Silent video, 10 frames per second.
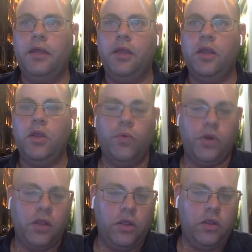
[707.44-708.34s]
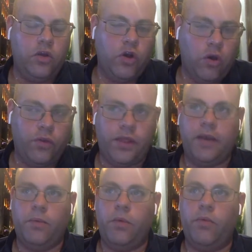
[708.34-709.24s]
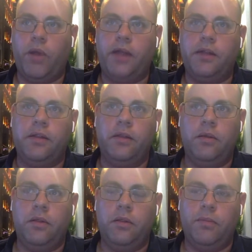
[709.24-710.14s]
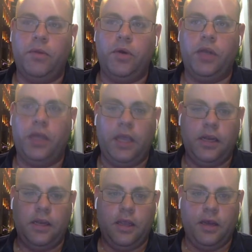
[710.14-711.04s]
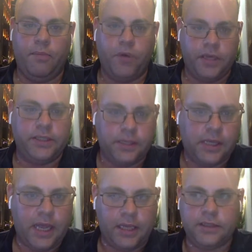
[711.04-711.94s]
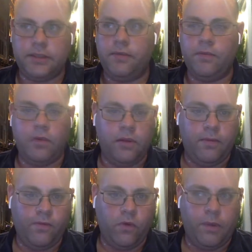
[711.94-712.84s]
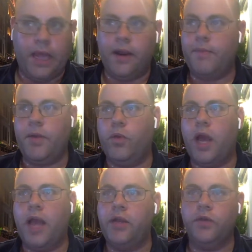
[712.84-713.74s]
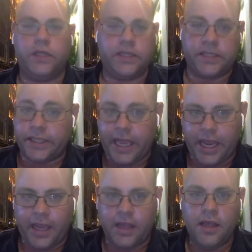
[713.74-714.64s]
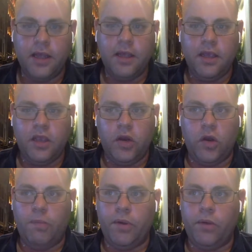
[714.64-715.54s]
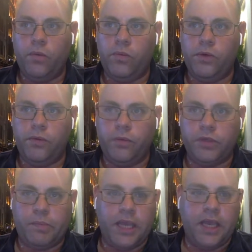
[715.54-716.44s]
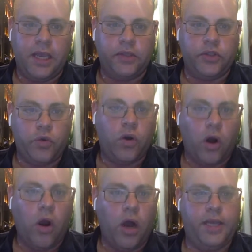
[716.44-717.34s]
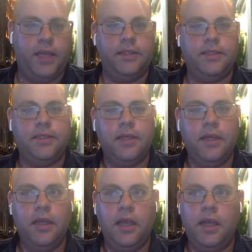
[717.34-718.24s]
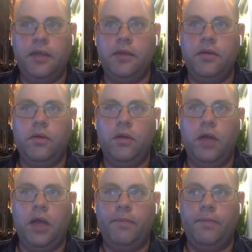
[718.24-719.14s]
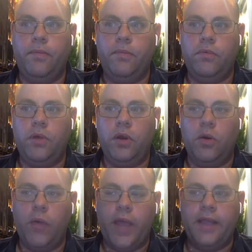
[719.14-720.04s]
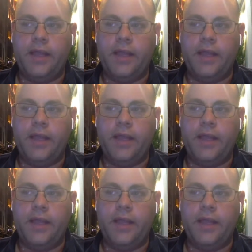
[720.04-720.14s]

you know that we write the book in a present text format. I mean, we're not using slang, but we're speaking to our audience, and in a way